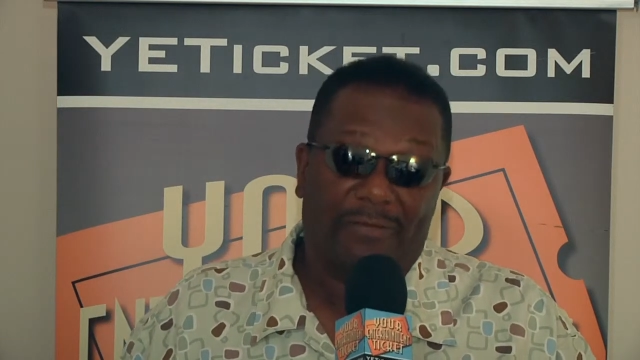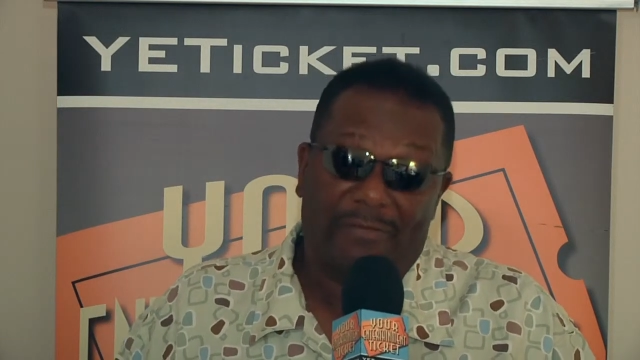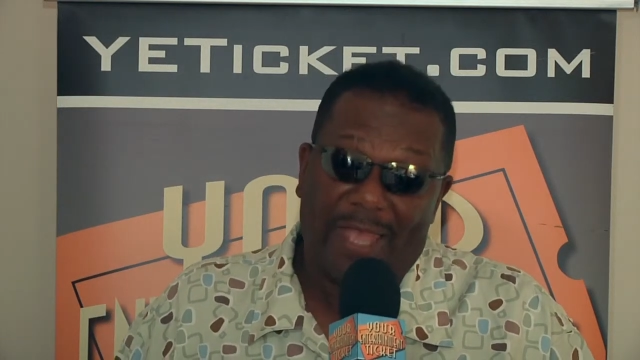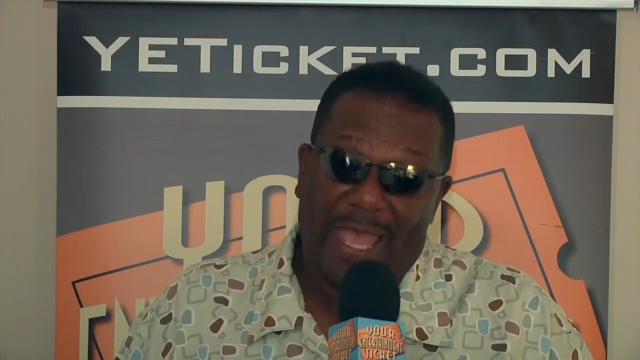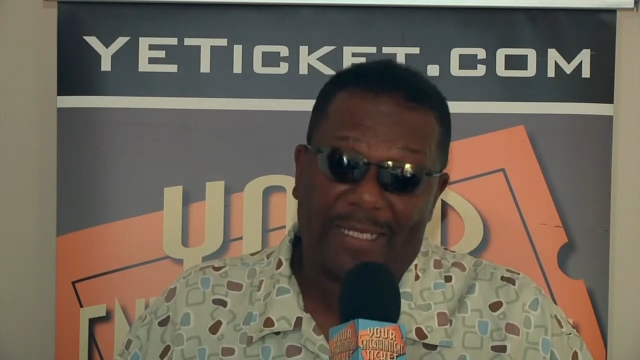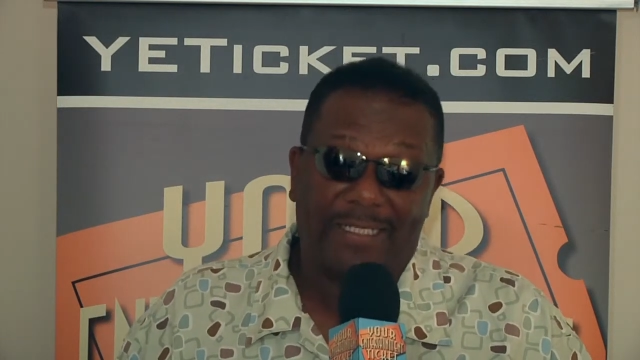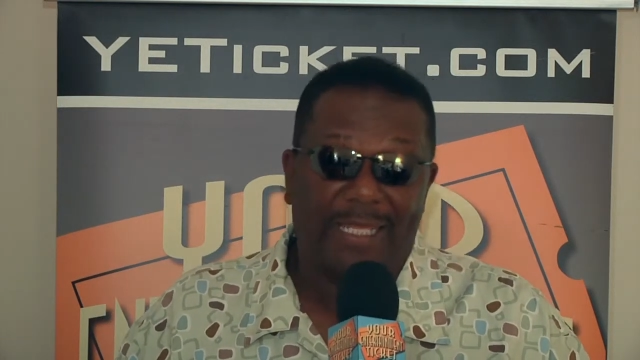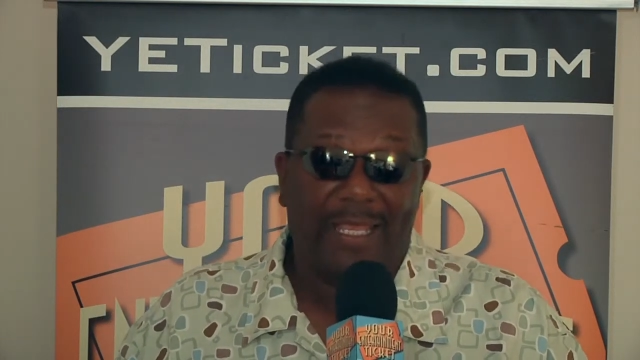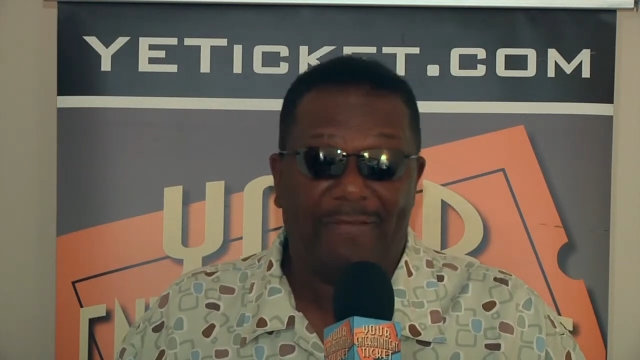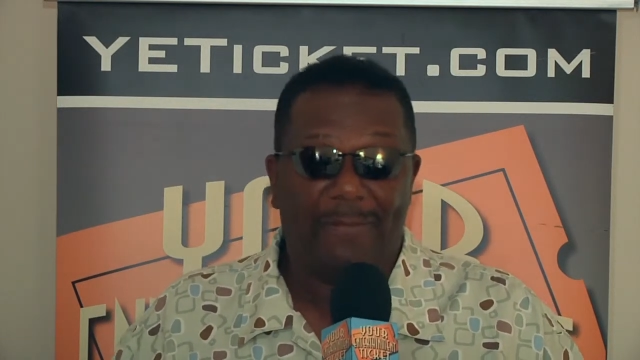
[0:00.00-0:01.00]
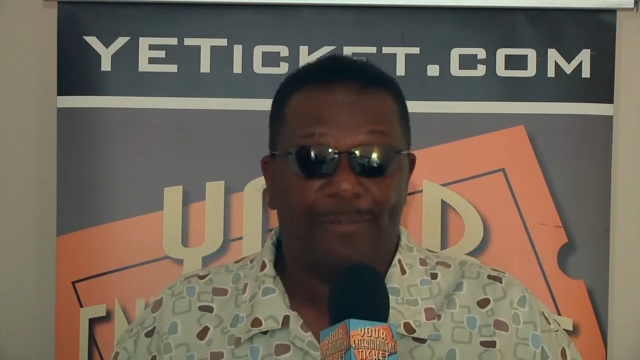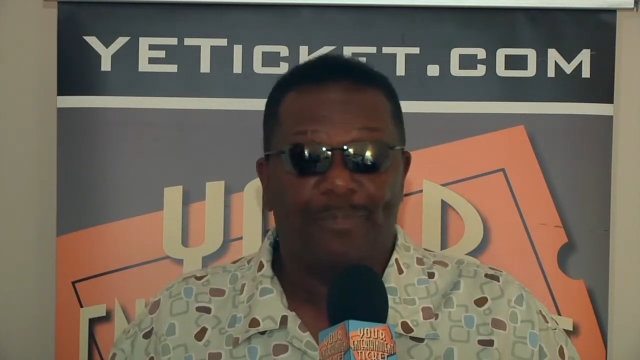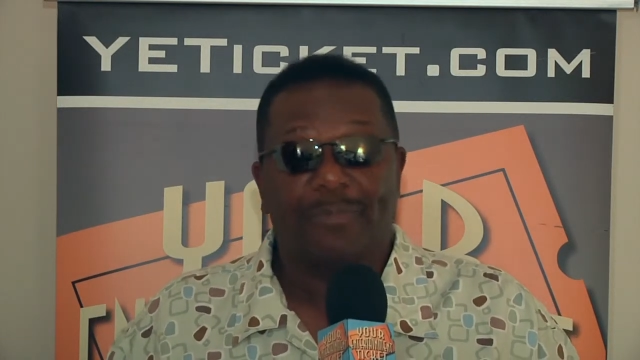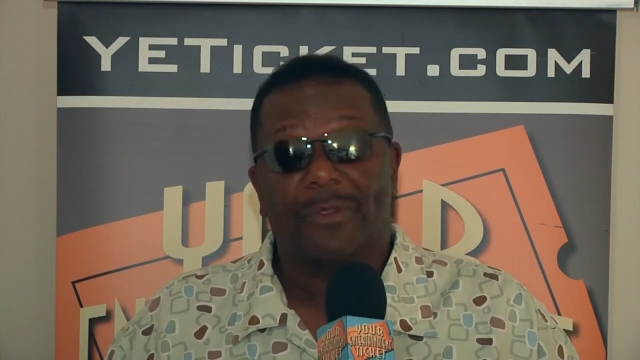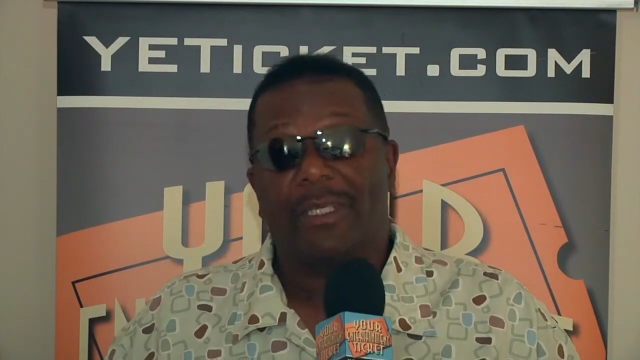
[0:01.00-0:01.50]
In fact, David,
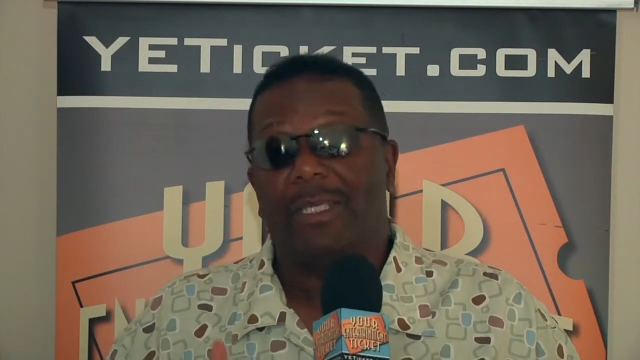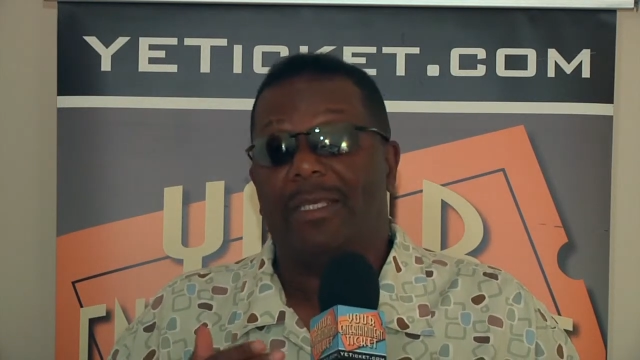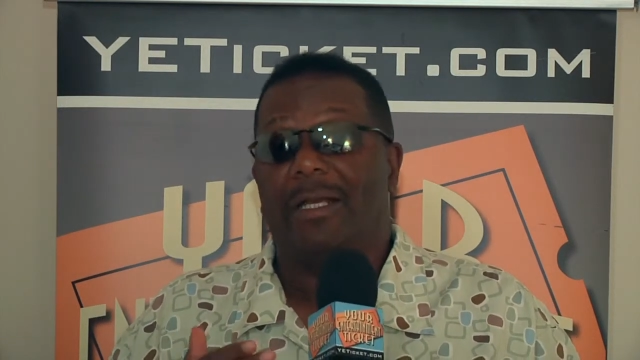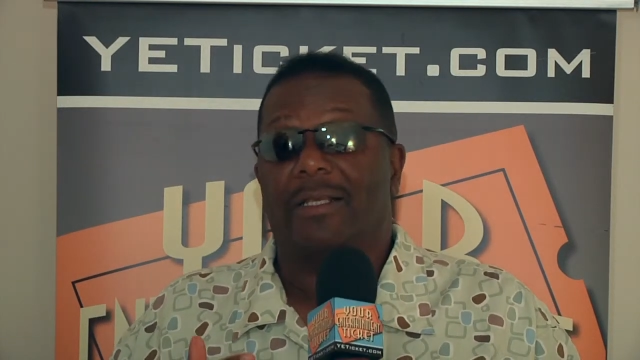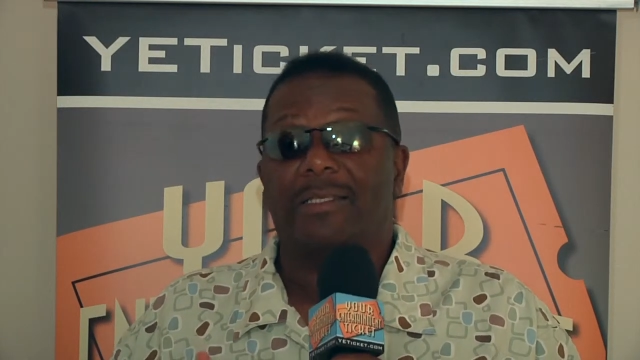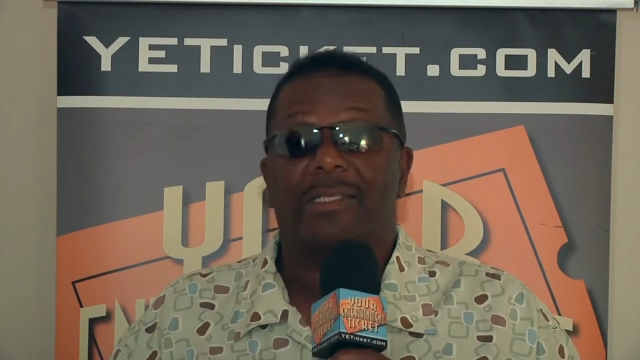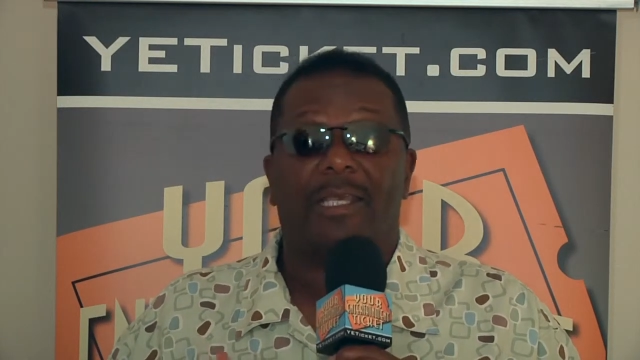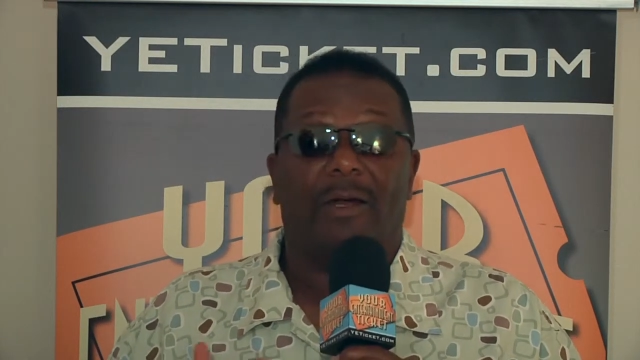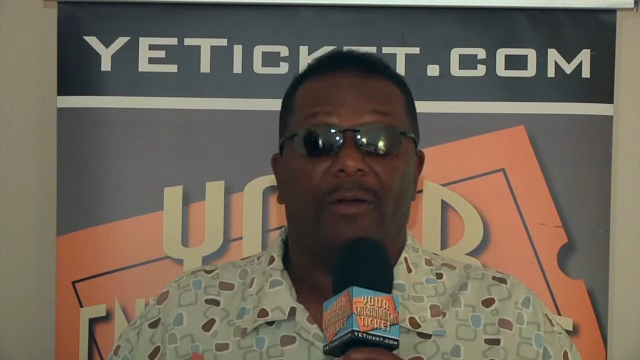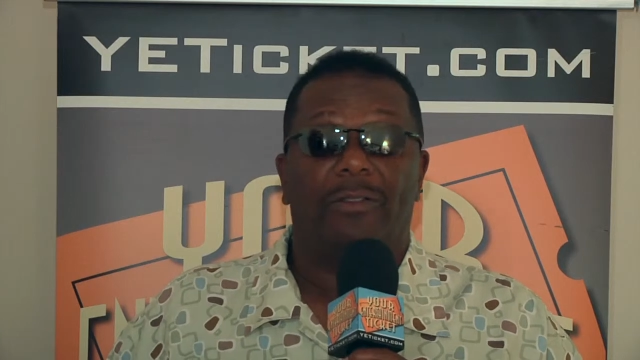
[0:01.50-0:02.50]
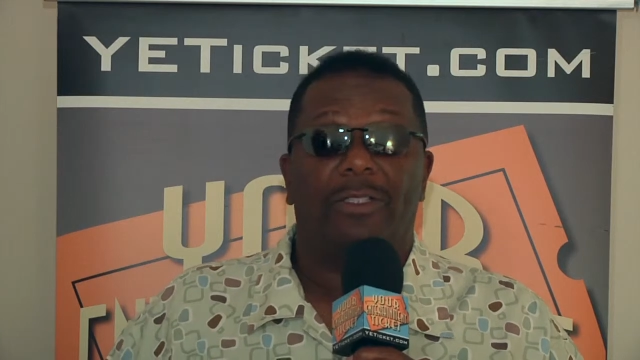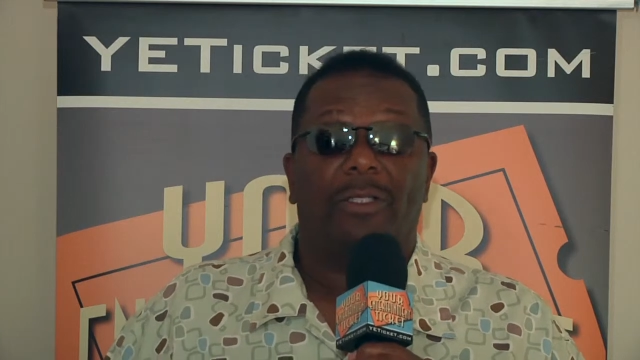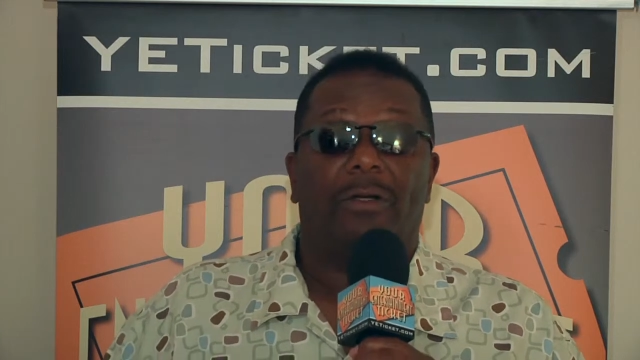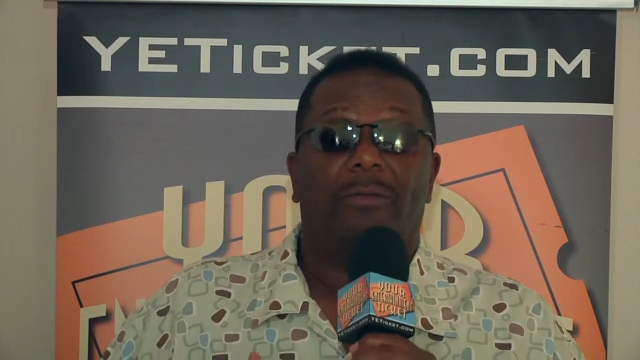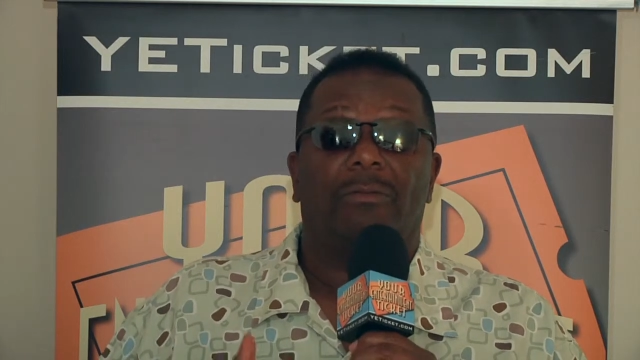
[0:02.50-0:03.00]
he sells, you
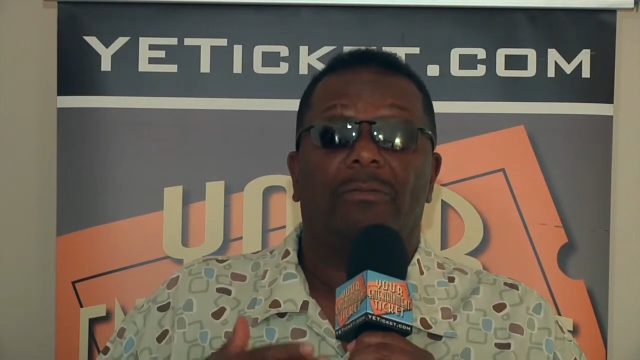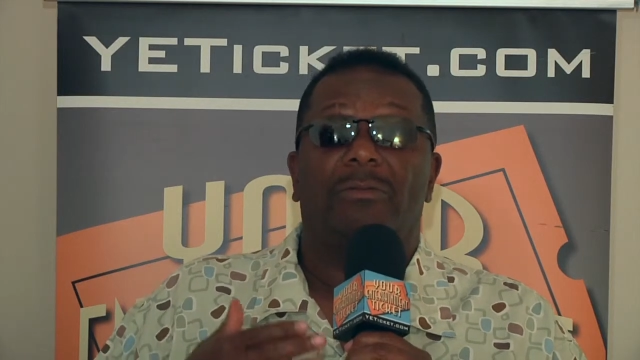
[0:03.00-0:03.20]
know,